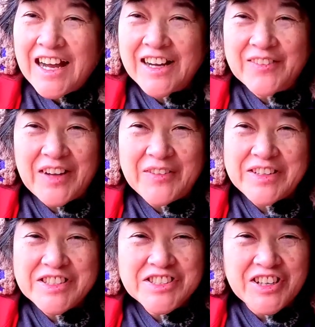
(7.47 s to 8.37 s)
uh, I
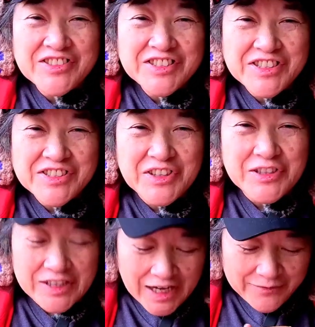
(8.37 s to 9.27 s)
went to Charleston
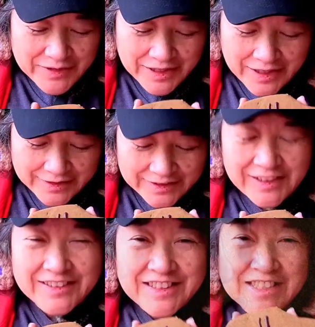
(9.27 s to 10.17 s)
Circle Coffee
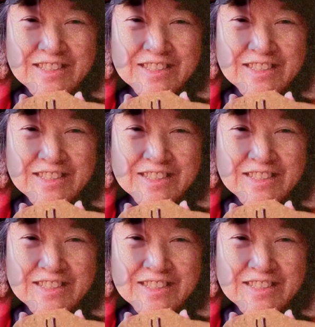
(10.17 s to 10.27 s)
and got